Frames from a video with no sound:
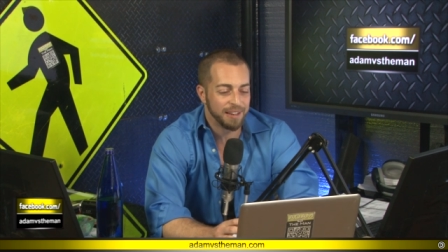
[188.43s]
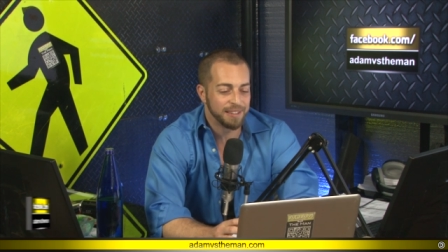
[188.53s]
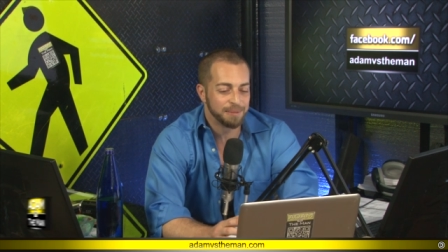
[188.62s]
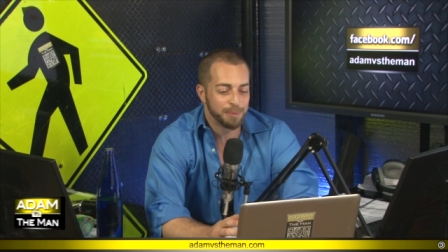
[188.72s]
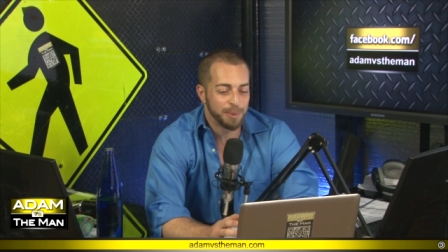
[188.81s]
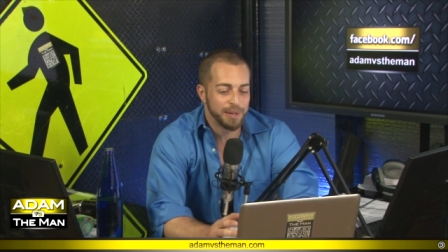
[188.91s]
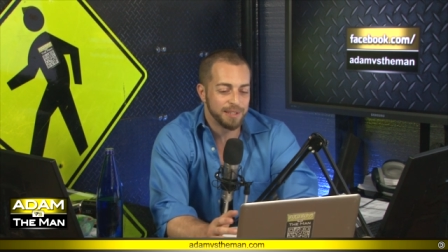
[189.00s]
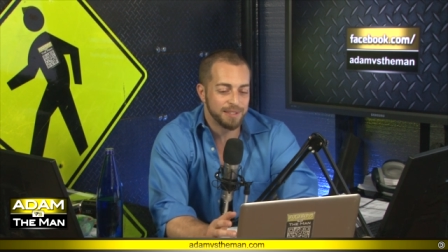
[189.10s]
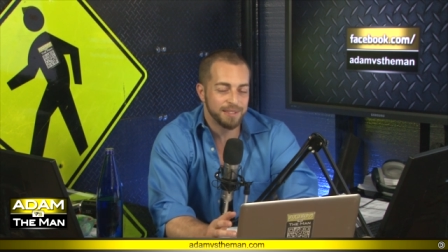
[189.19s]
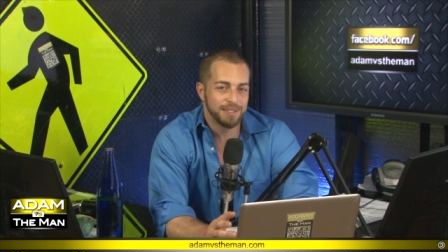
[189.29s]
Like, but
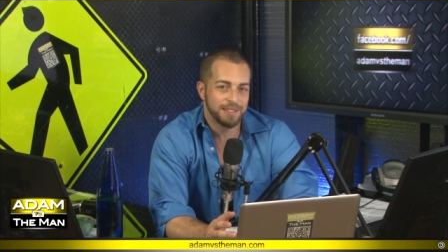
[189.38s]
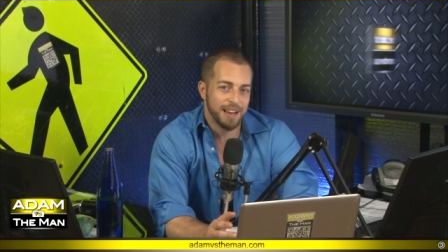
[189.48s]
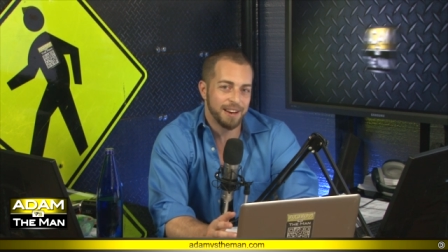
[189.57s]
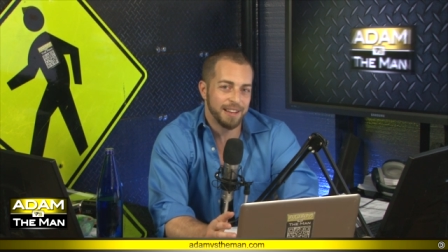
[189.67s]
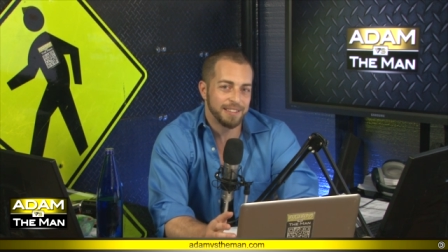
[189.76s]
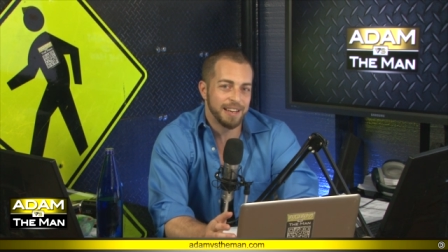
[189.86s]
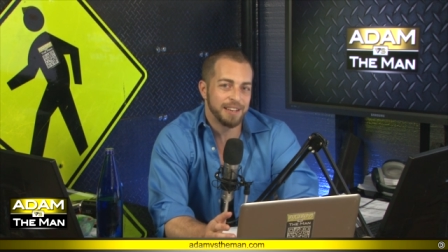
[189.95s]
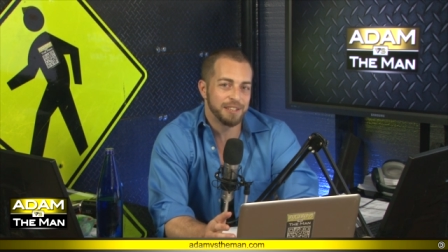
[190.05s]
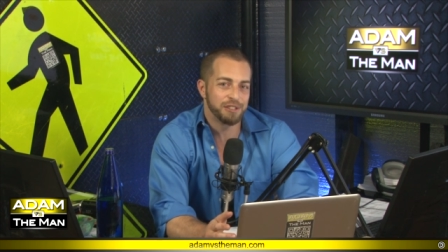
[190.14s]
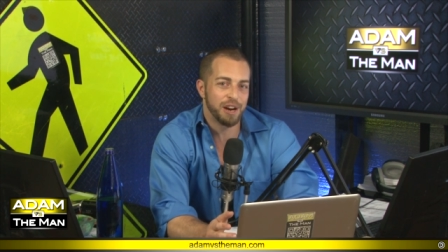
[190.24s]
it's, kind of like
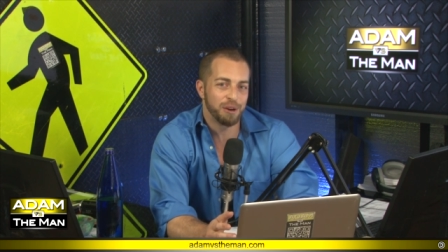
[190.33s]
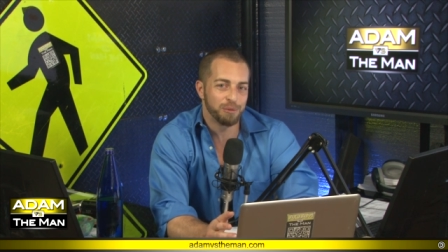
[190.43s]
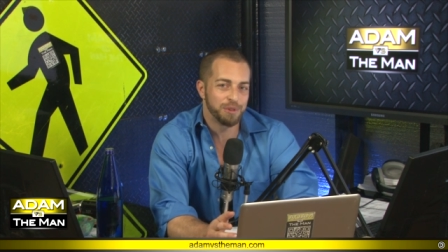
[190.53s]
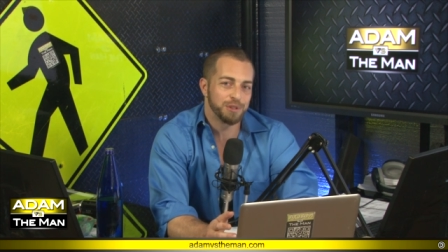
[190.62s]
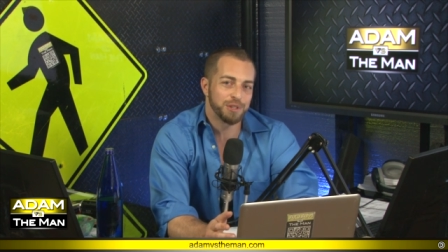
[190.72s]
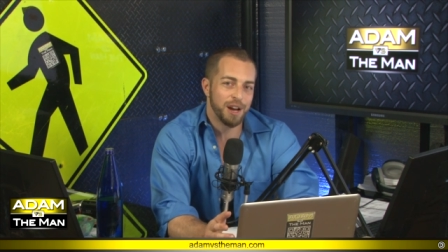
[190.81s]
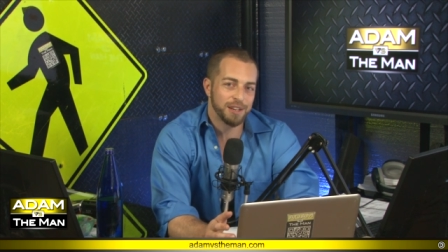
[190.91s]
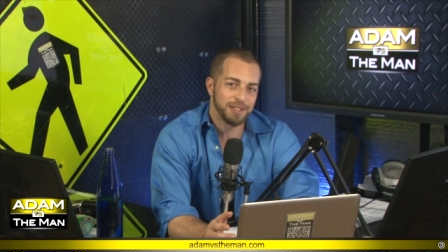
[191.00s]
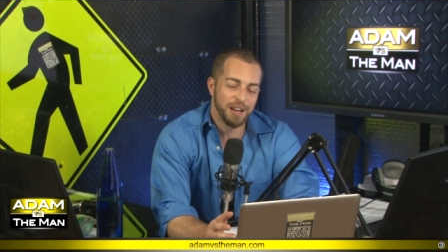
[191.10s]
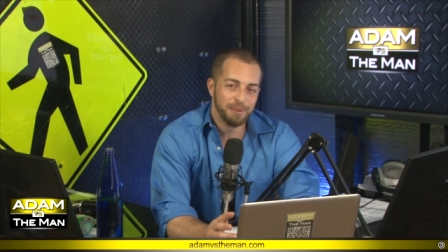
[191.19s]
taking a shower with your
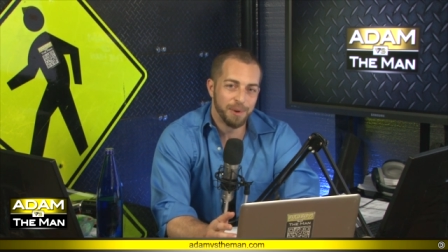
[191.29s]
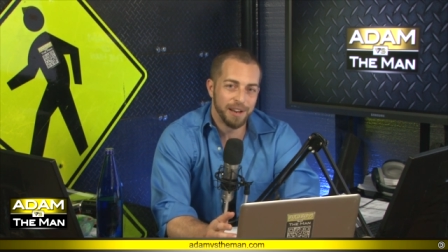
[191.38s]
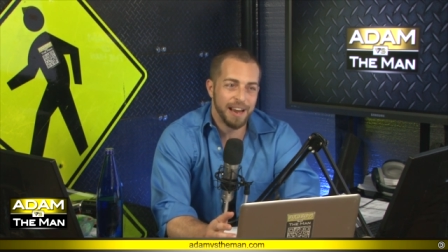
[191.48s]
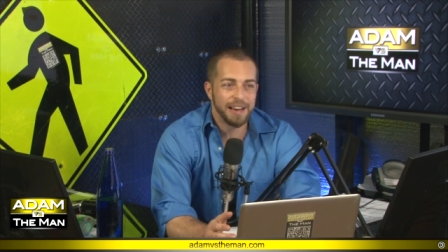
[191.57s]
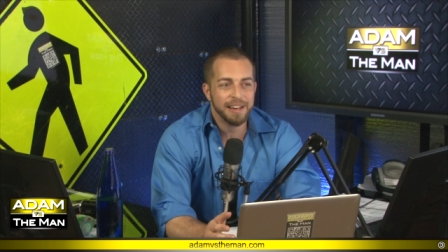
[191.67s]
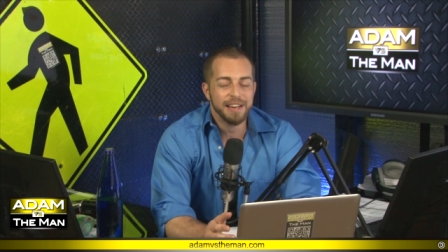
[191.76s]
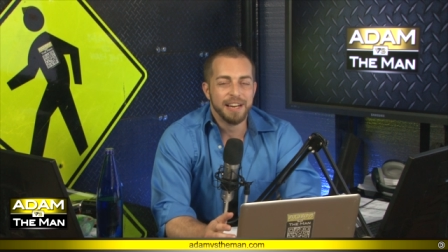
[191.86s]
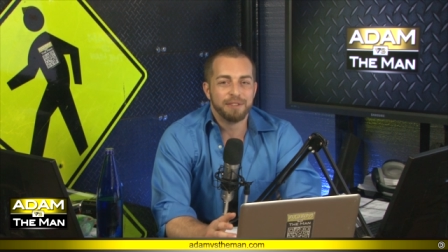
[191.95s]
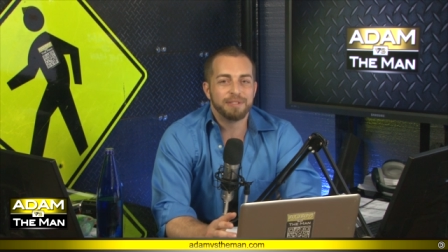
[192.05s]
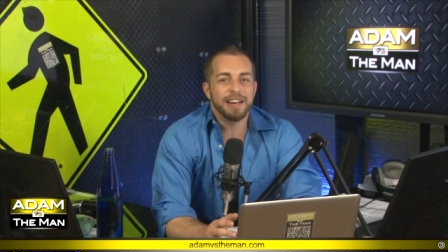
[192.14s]
socks on. But hey,
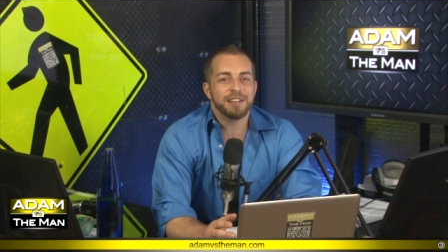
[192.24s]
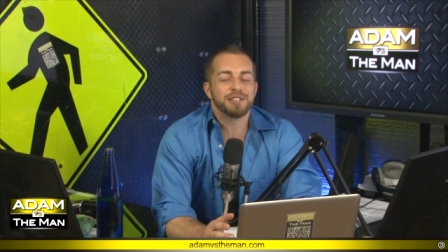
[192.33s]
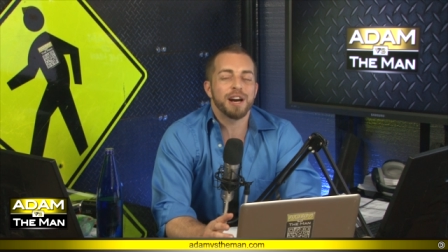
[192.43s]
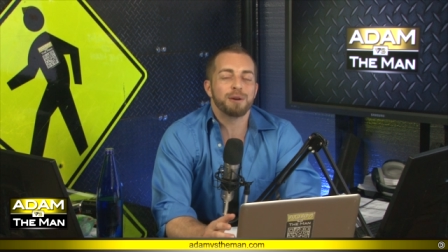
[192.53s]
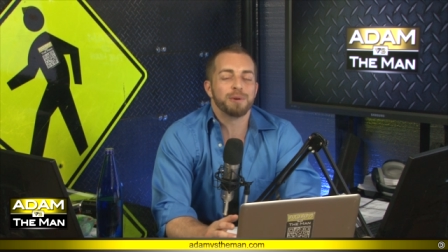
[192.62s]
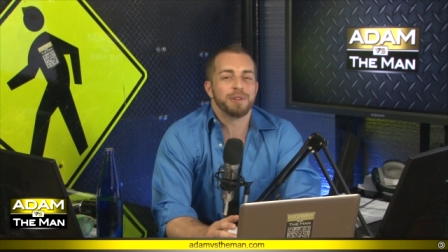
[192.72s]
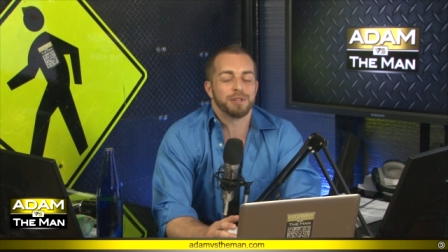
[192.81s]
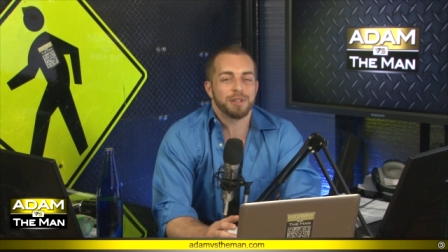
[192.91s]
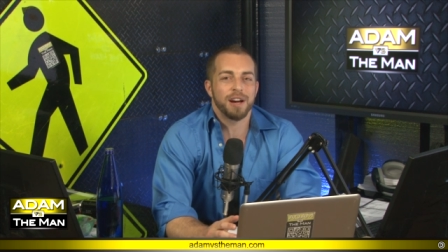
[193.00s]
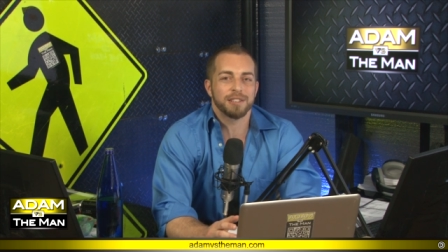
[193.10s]
if taking a shower with
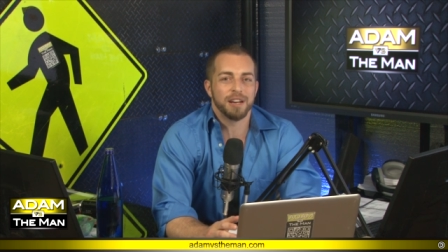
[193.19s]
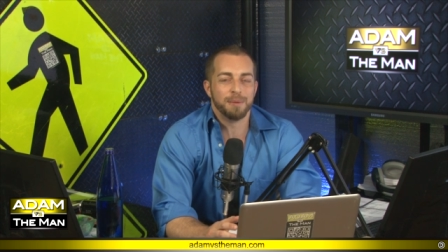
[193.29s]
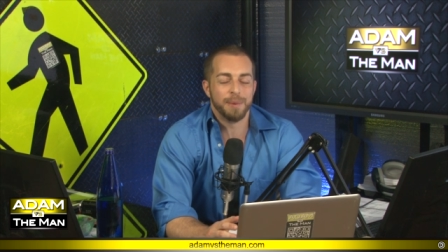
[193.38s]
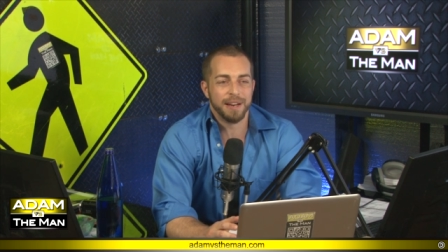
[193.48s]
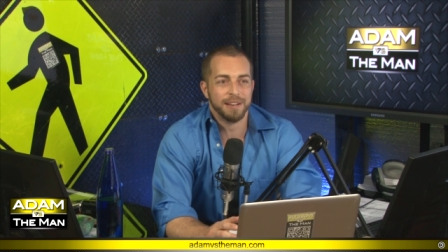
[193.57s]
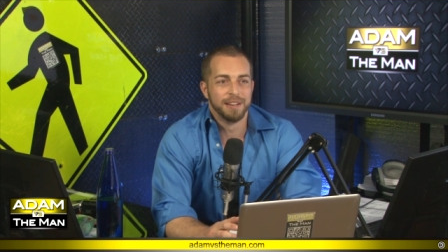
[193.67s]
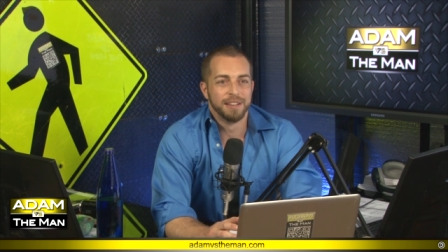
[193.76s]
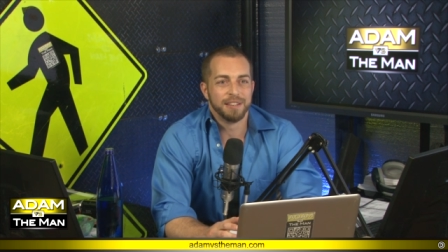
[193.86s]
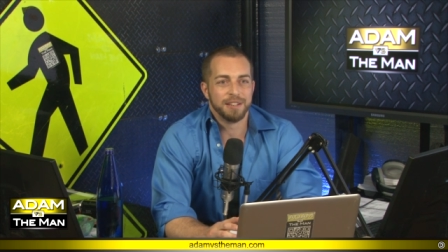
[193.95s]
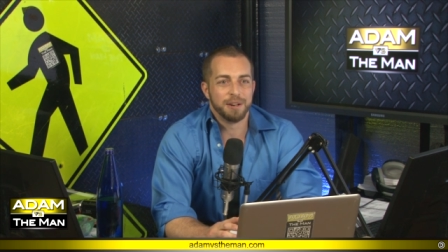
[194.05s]
your socks on meant,
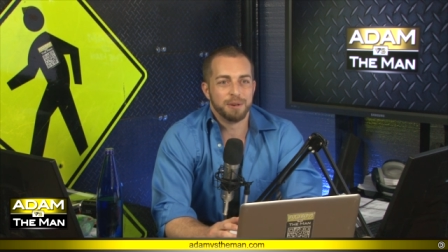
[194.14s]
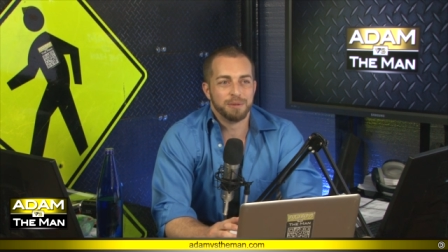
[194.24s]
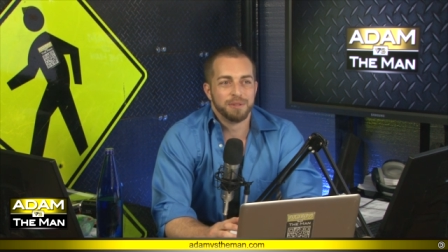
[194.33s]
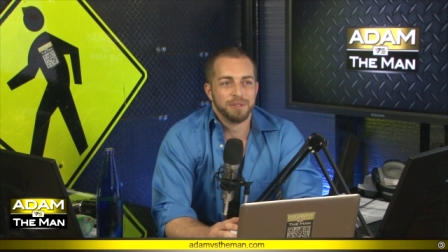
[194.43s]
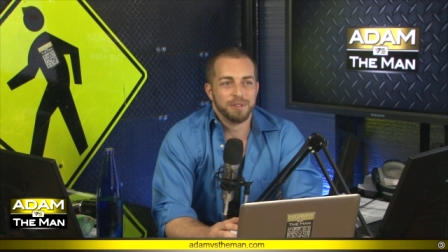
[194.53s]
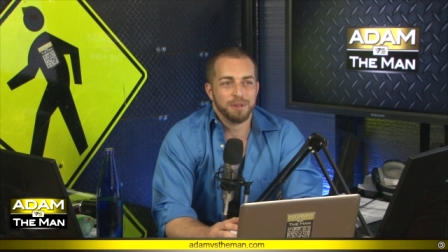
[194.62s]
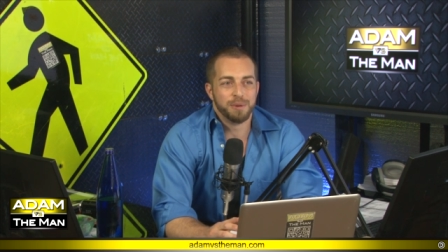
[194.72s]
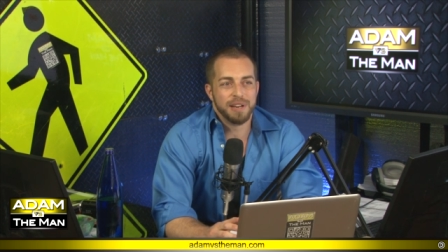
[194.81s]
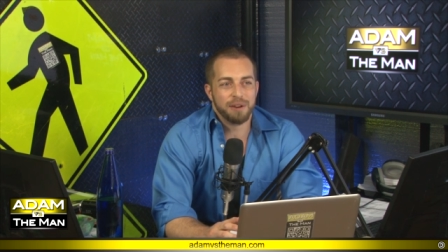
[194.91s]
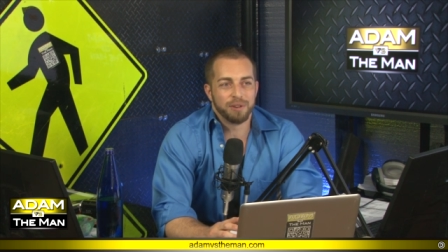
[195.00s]
you know, you
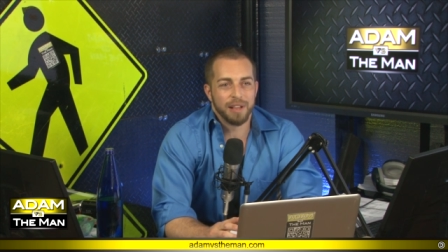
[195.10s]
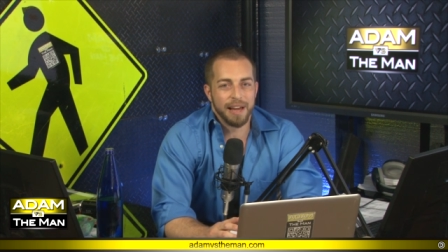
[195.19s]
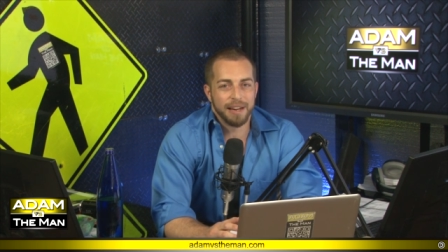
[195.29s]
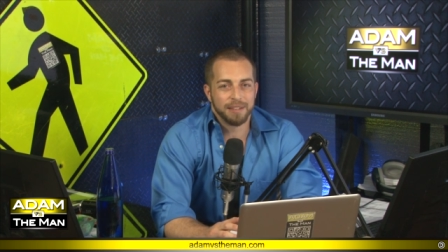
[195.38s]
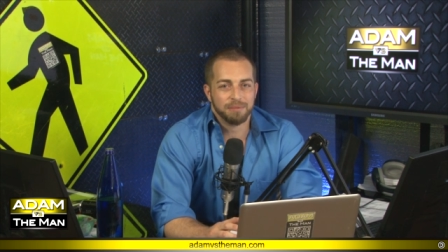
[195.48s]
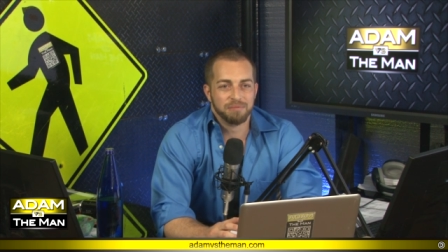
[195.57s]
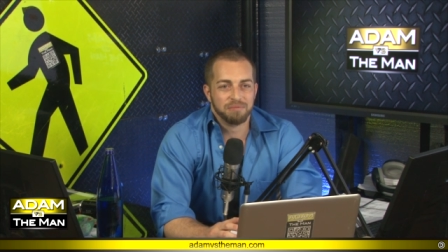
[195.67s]
would never like